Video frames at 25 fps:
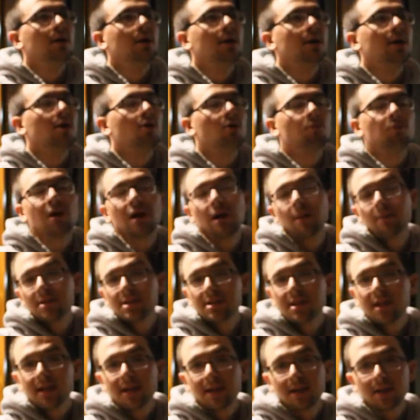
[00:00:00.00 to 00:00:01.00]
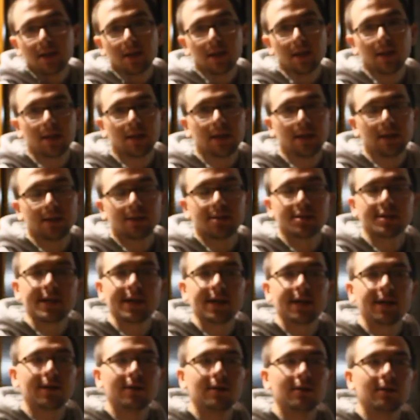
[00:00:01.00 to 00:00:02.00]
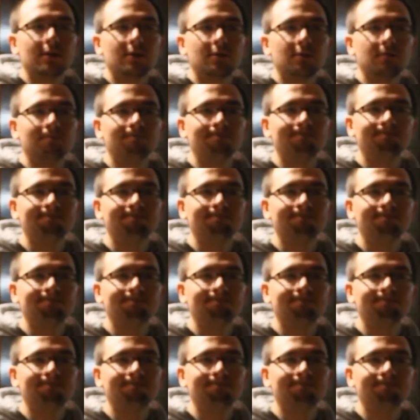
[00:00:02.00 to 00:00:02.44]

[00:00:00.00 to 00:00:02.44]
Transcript: It'll probably take till